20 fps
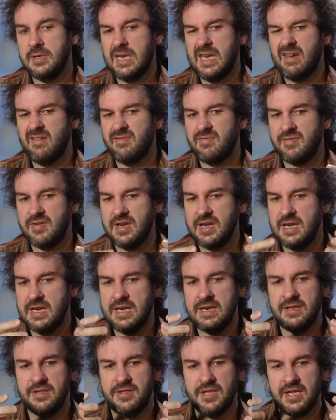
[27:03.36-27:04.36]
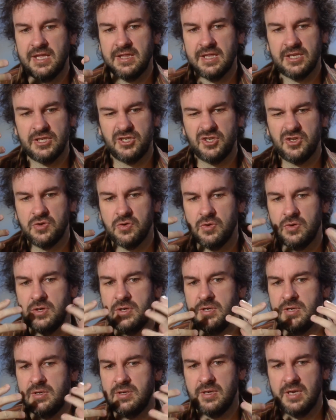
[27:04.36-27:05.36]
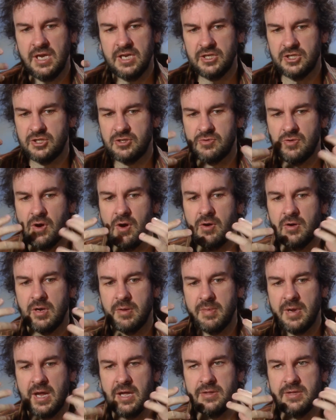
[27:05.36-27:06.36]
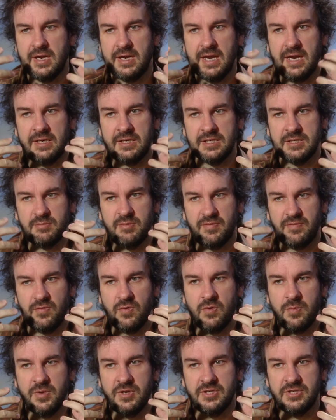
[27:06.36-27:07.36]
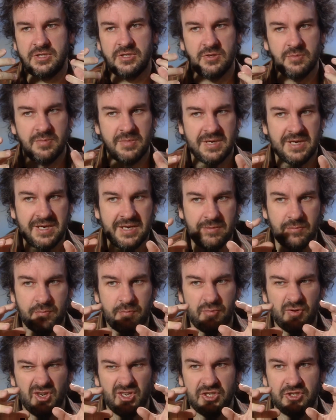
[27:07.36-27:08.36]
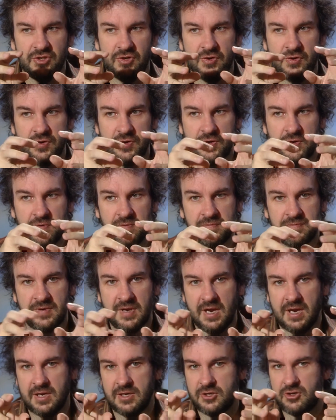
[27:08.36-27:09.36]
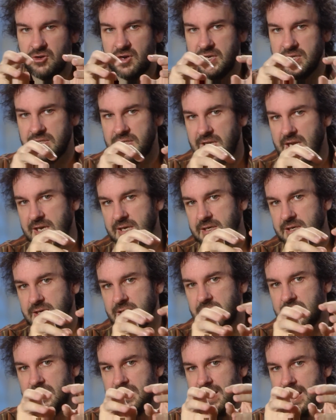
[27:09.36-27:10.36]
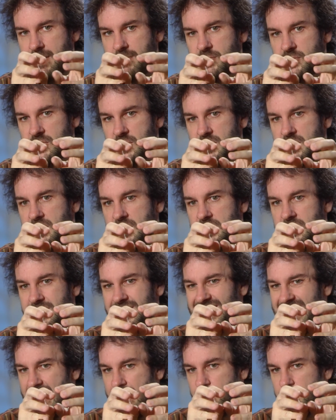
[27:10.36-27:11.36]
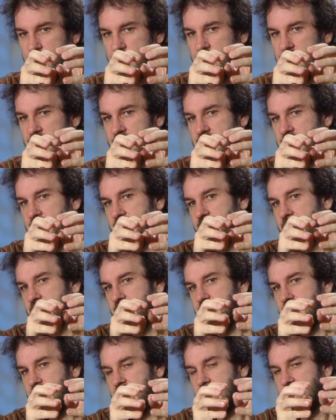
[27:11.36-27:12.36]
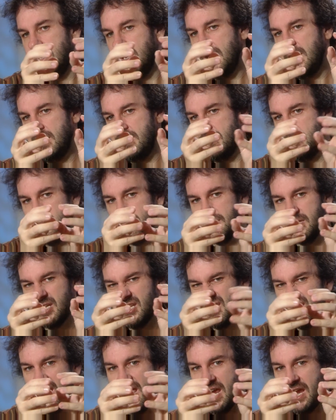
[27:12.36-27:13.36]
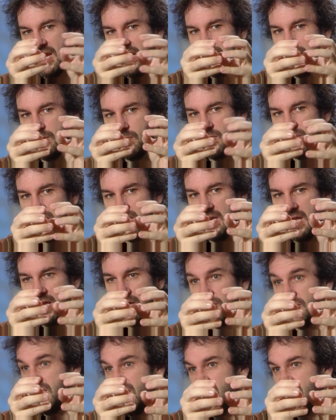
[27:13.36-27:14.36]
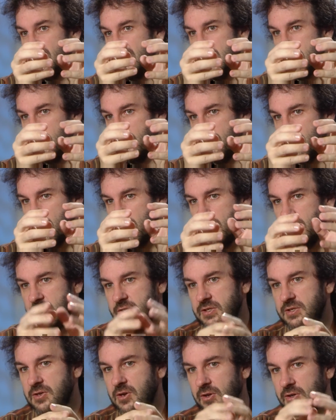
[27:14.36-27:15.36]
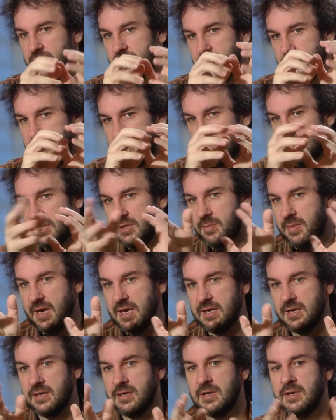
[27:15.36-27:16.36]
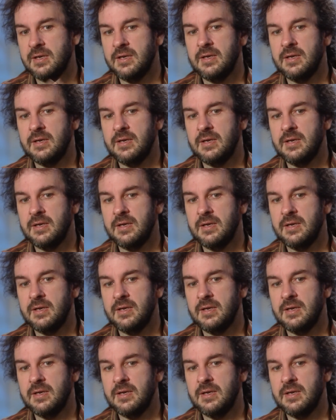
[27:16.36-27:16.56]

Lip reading: everything that's good and strong about that actor's performance to be preserved and translated and captured and kept and contained within our CG performance, not dissipated.